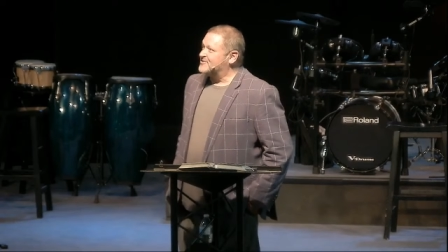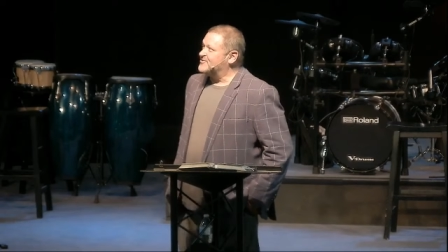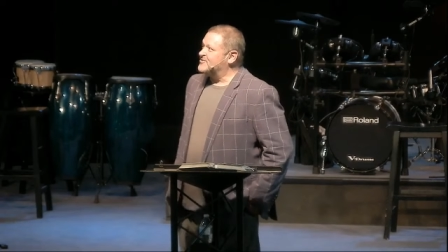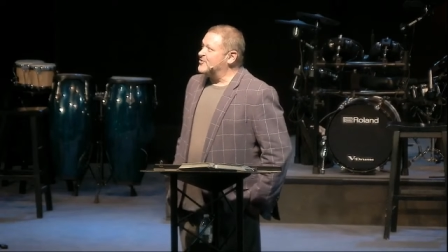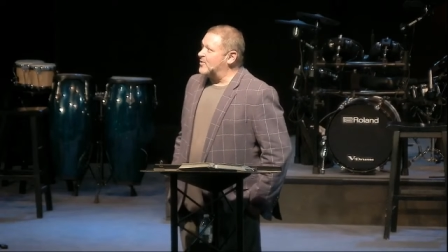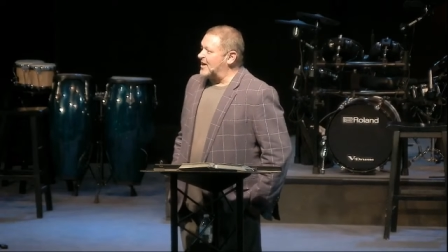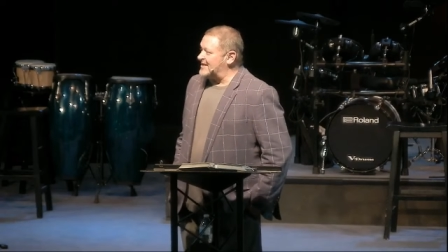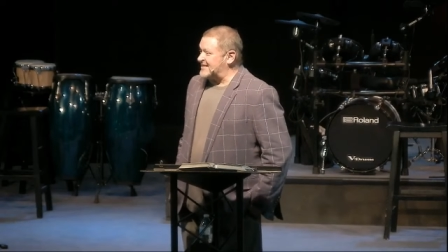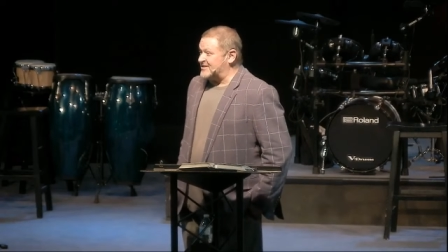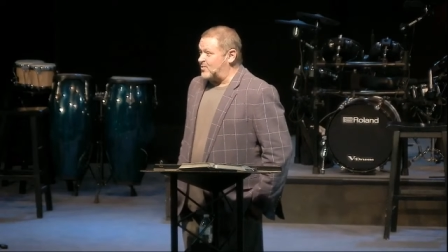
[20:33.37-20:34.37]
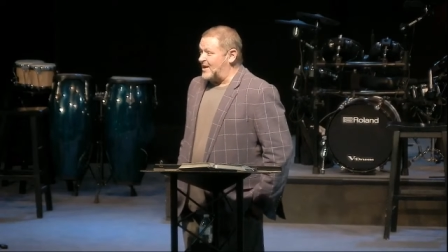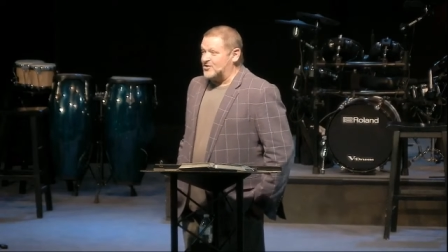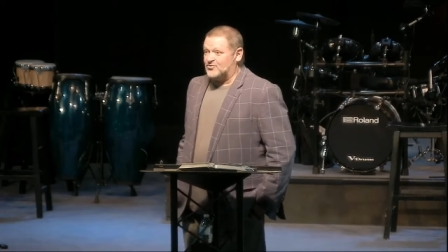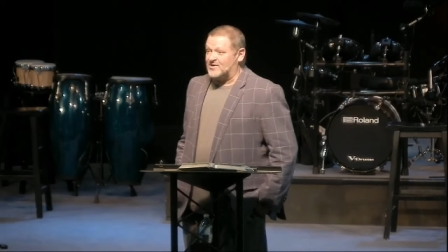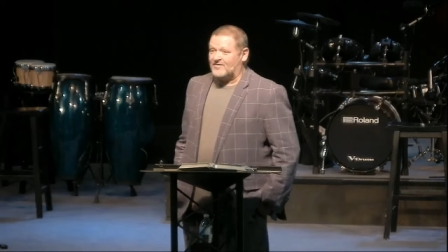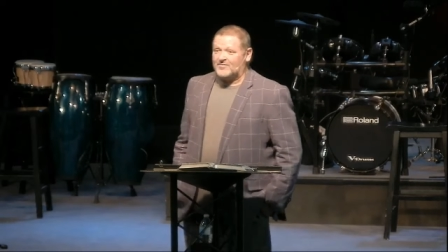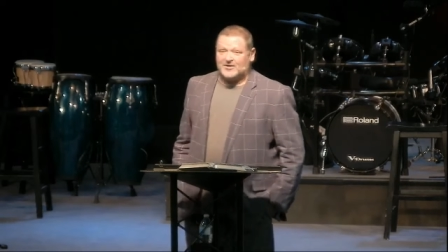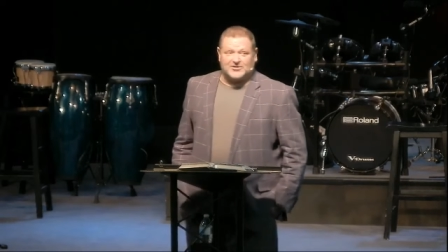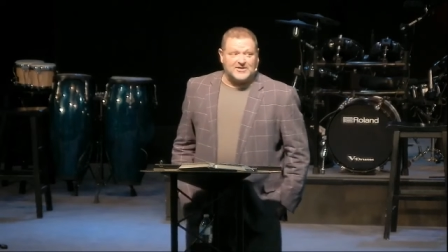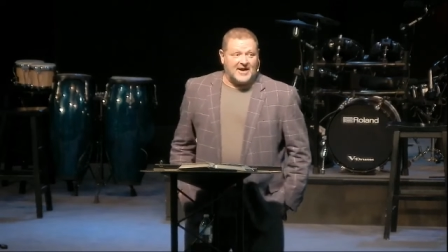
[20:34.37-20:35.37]
you realize that's why Luke never
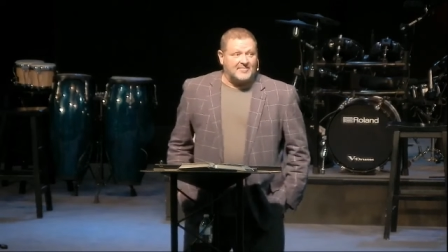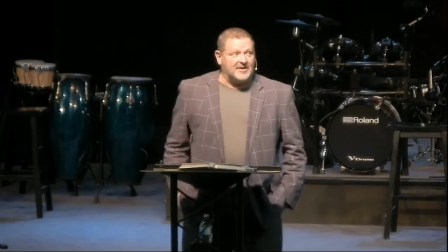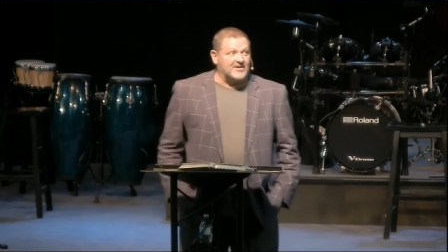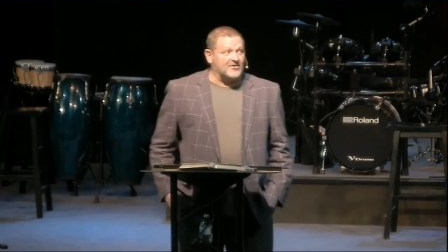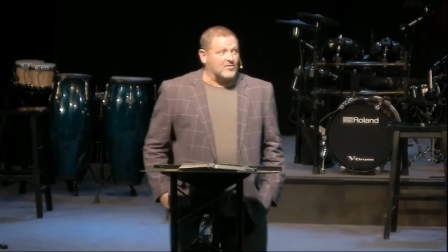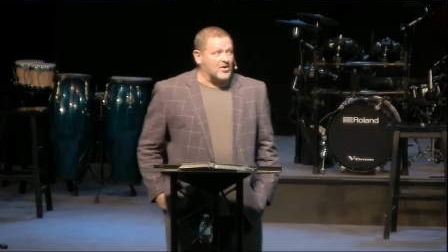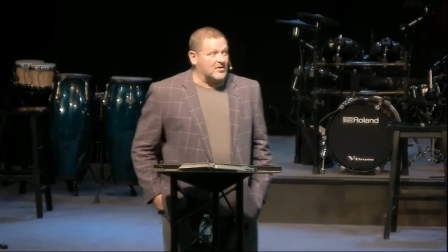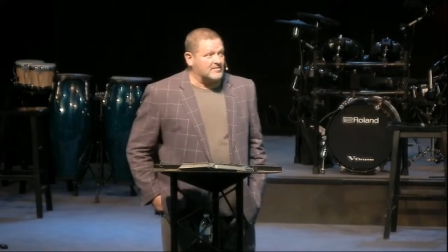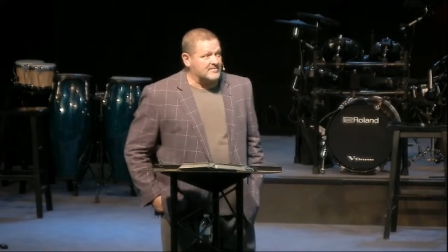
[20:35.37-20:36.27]
mentioned how many there were?